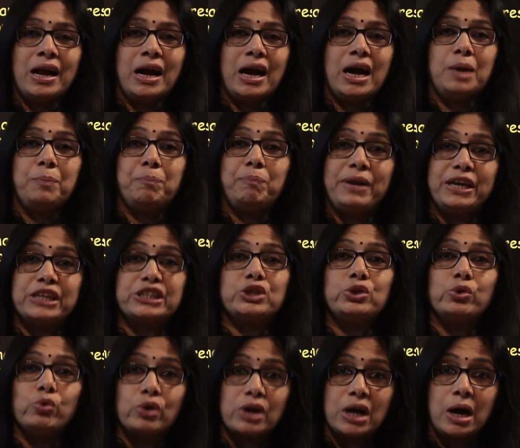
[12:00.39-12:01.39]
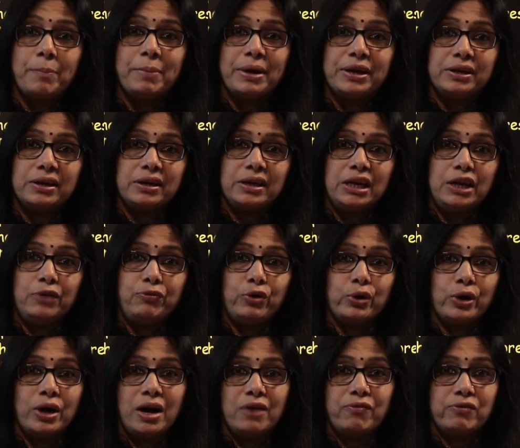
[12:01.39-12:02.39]
And please do comment if
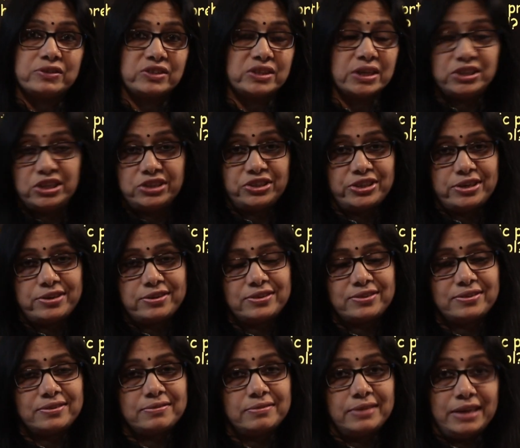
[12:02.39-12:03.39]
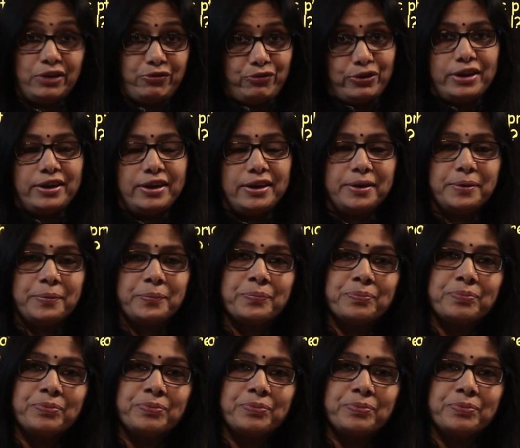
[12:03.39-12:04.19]
you have suggestions, if any.